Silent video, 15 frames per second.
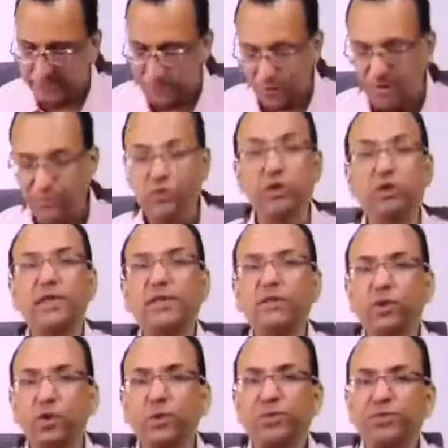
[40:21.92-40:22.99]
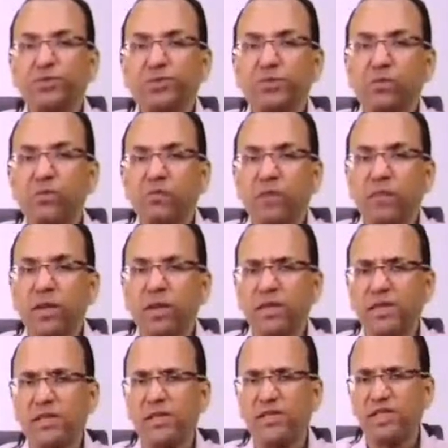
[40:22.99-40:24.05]
if you say so.
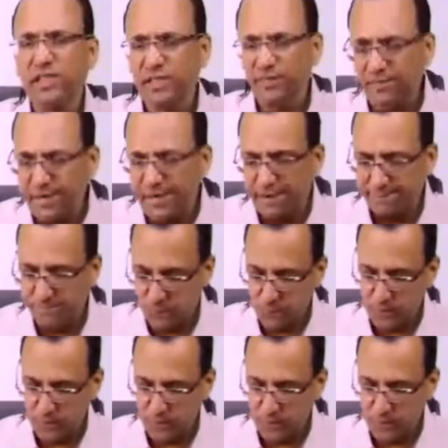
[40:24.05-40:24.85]
This is GVA.